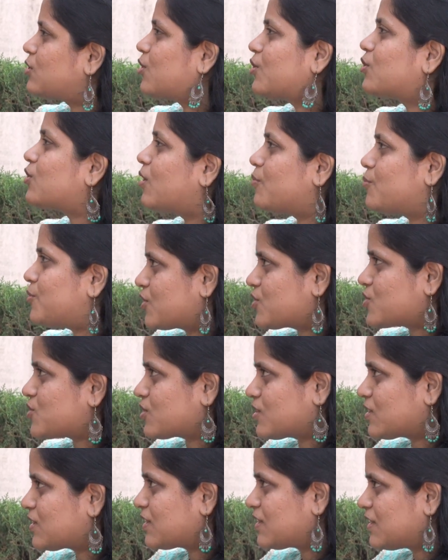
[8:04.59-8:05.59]
not a
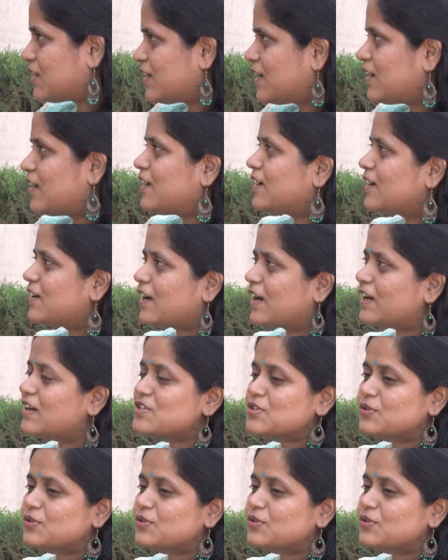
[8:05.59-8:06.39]
competition, right?